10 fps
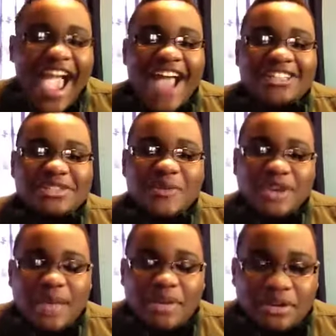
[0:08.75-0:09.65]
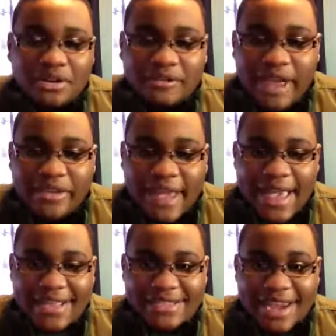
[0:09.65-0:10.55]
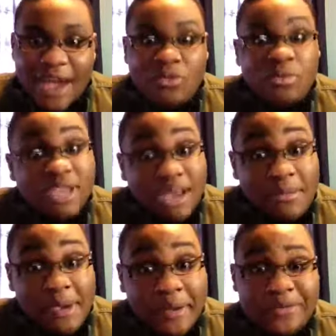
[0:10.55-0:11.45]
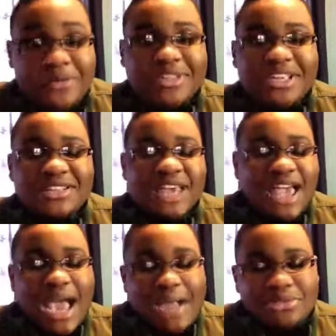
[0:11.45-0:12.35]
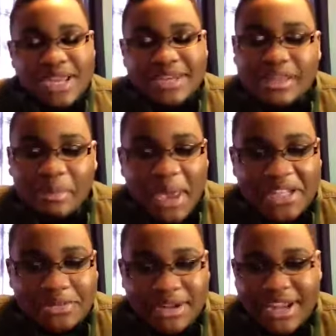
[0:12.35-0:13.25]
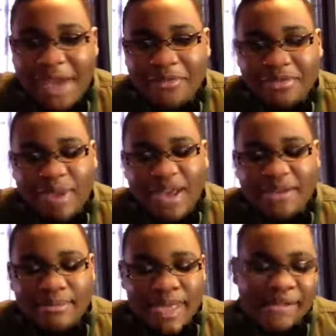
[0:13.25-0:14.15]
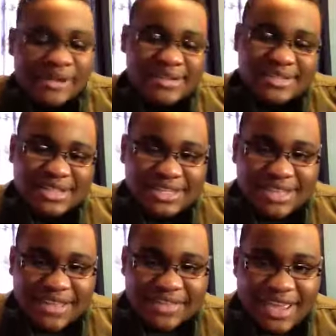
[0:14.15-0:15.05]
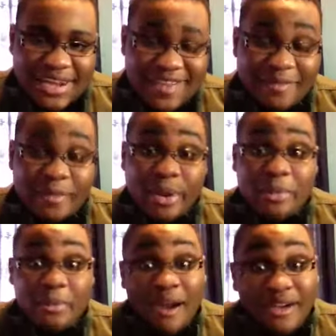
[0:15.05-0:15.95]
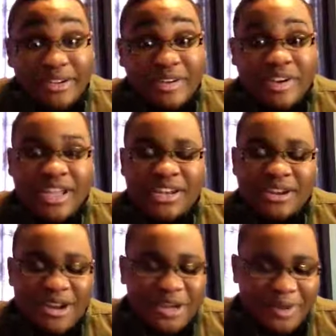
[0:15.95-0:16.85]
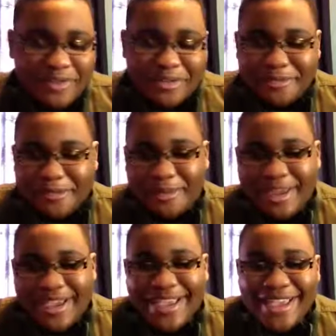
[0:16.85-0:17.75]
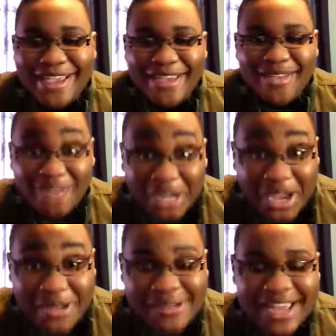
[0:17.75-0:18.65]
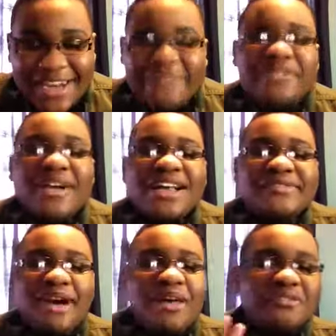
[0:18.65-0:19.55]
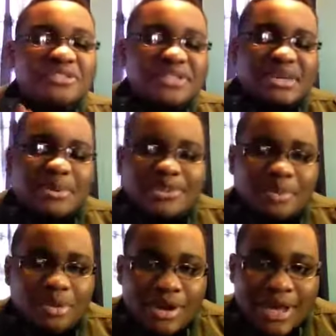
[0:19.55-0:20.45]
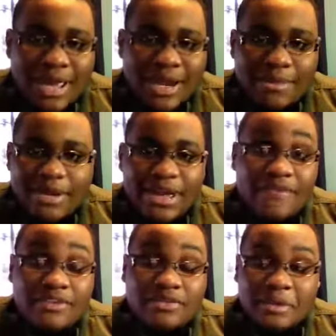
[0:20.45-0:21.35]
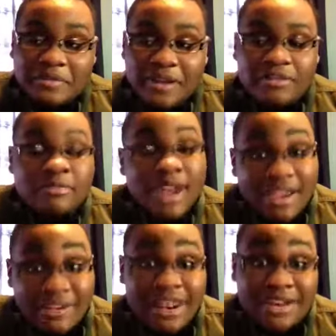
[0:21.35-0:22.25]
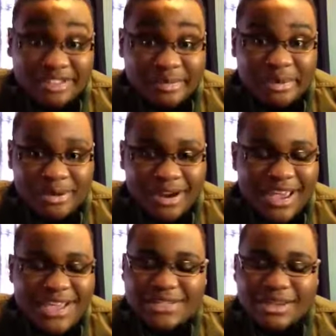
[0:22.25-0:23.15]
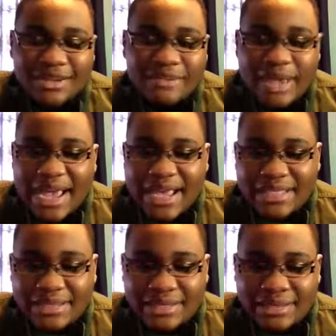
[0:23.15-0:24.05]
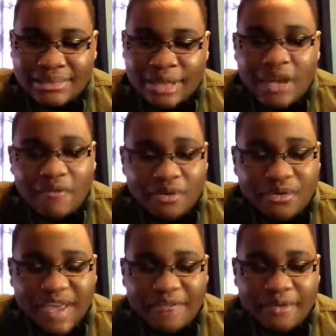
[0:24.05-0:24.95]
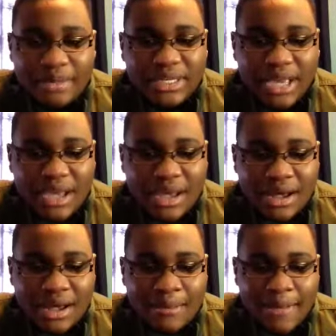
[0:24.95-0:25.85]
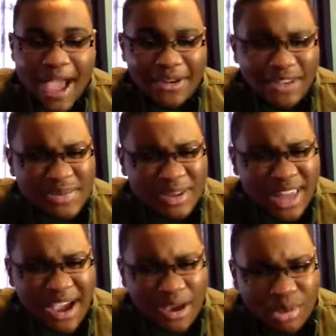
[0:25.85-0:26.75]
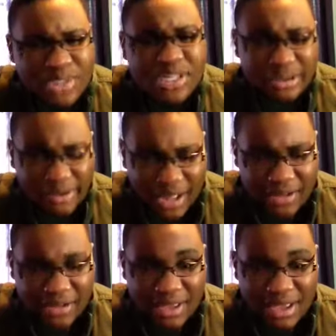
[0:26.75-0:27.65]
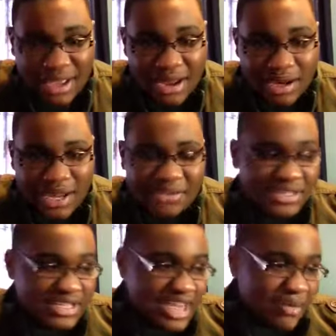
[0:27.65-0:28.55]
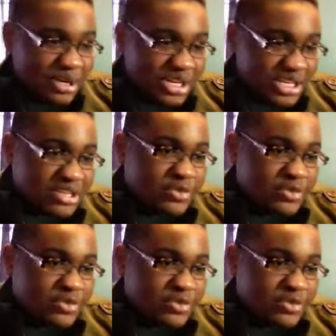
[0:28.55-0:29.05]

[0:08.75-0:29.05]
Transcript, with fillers: I just want to come in and notify you guys that I will be coming back with new things. I'm trying to get the page worked out with the banner and backgrounds and things like that. Now I've become a partner in earning revenue for my videos. I love you guys for all the team and support that I got. I may not have as many followers, but I have a lot of support. So I love you guys um, for doing that for me. Um, I know it's been like almost a year now a lot of things have happened in the year.